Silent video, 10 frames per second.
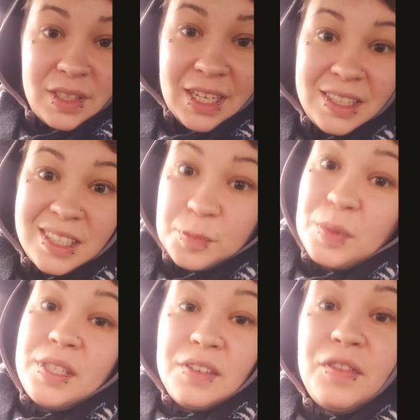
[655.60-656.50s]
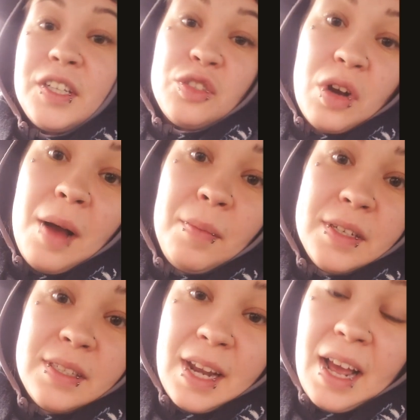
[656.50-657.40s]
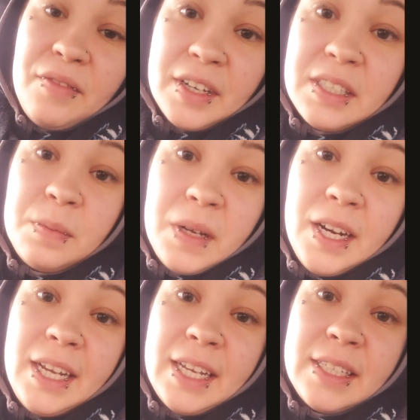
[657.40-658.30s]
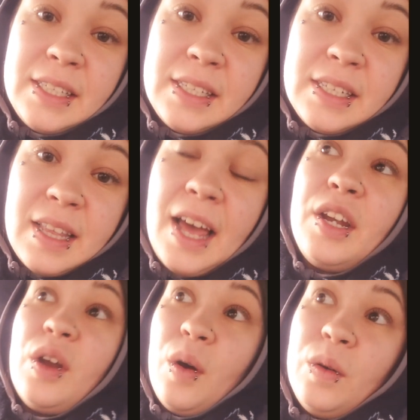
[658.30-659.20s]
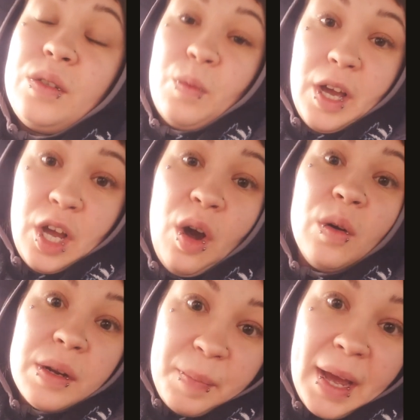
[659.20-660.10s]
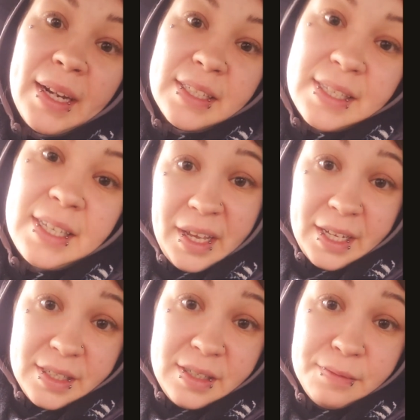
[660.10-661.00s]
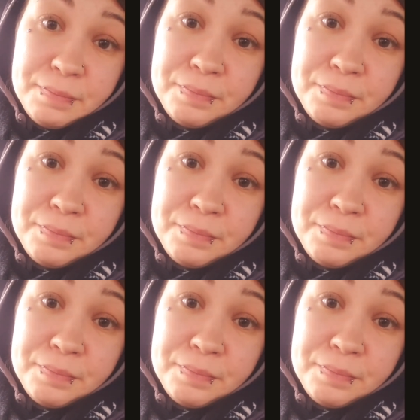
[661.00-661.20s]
in the specific traumas that I've experienced, that knows what codependency is,